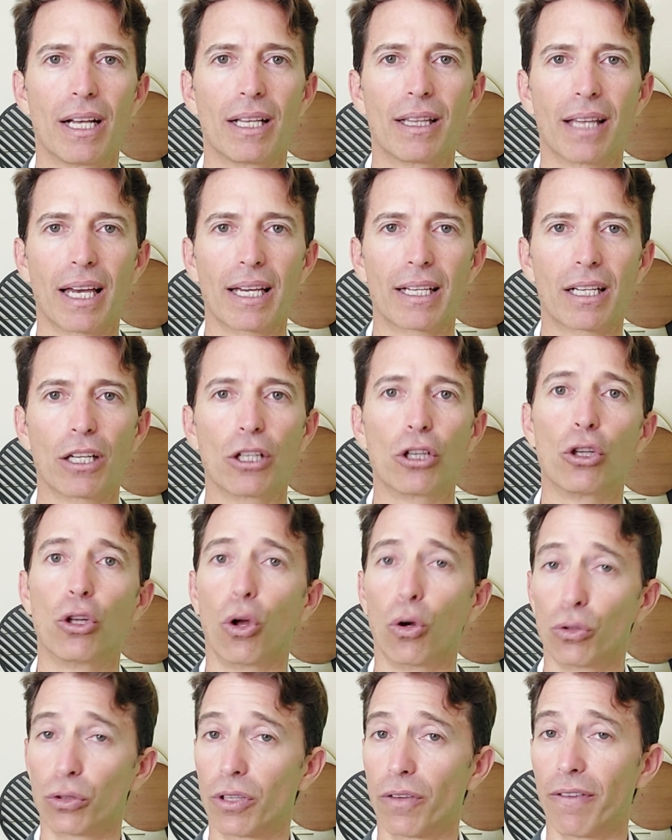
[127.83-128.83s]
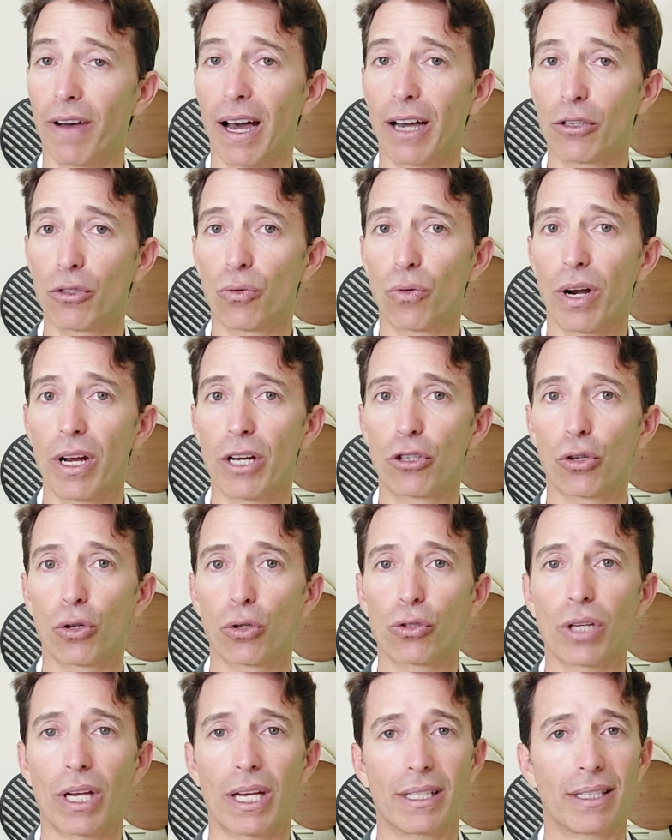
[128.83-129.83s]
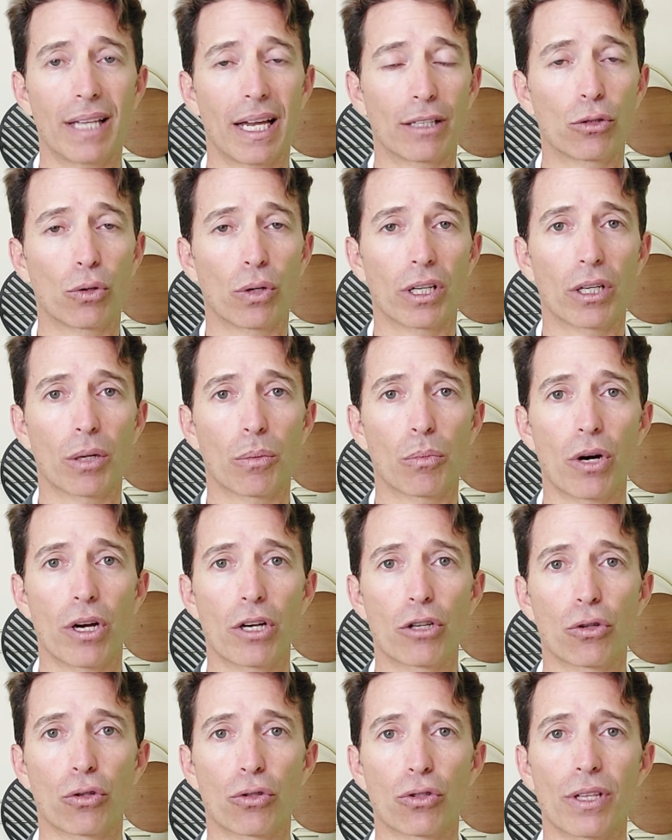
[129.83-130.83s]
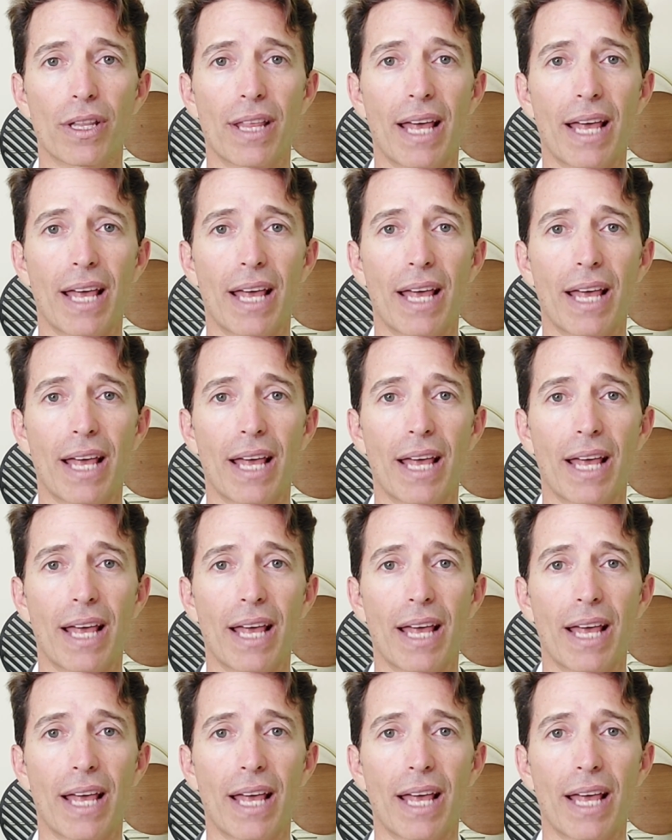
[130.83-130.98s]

like loan-to-value ratios and debt-to-income ratios